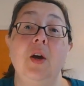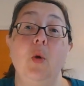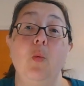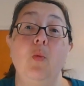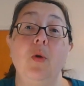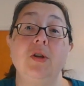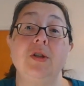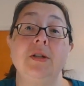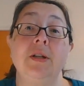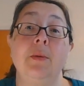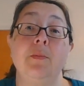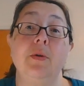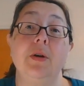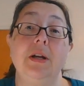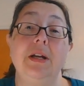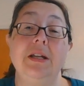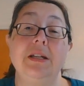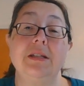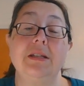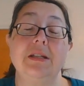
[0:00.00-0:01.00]
which number
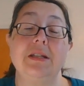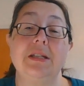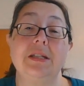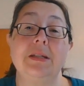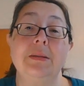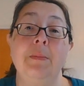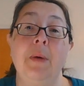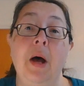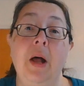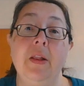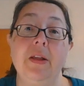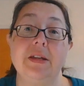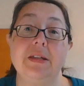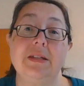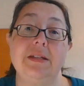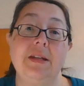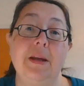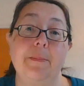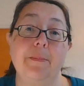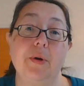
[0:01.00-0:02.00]
is the
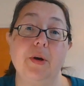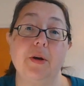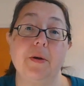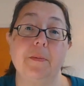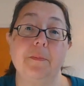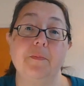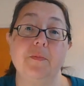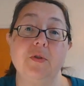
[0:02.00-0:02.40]
smallest number.